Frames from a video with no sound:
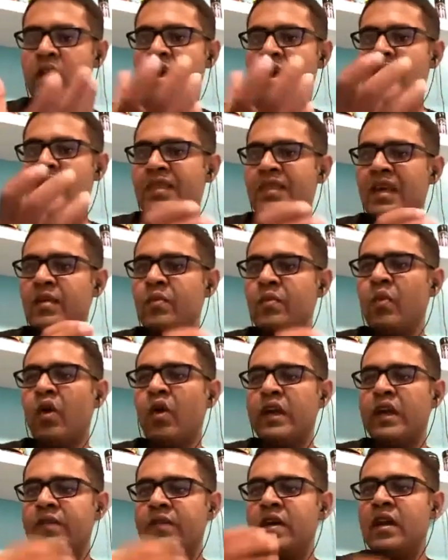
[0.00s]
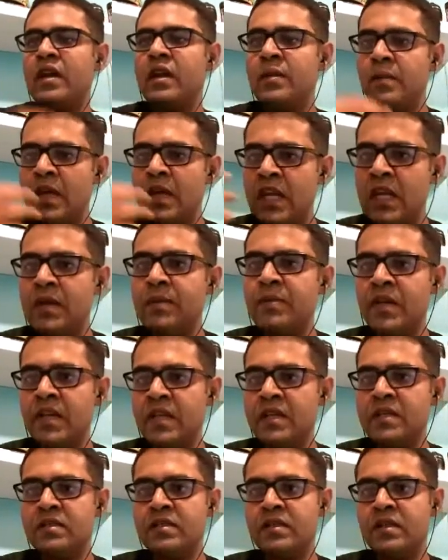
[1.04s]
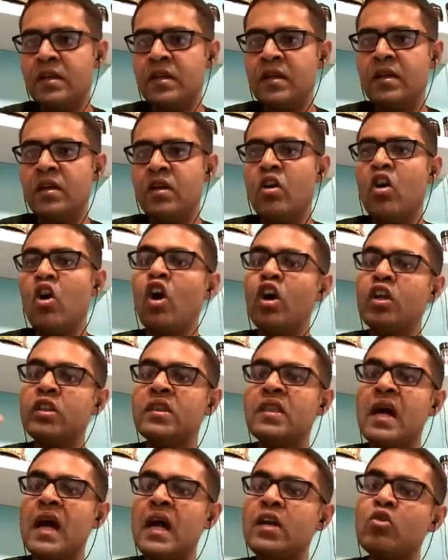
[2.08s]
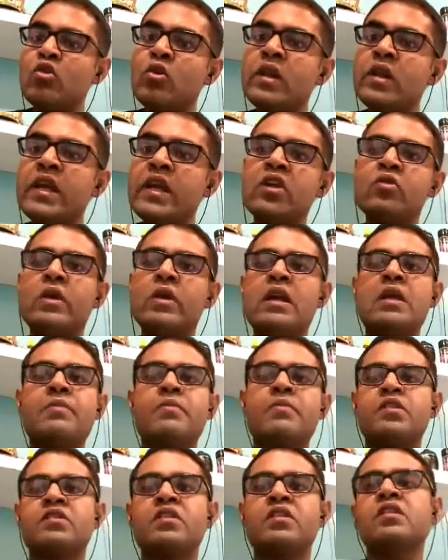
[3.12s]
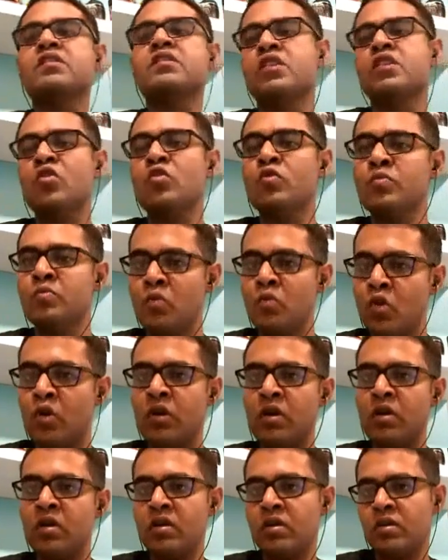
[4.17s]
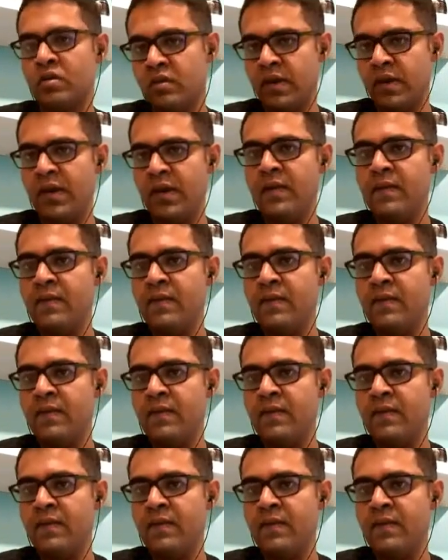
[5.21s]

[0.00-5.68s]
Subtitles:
Then whatever remaining bill is there, on that you will get 20% discount more. Okay.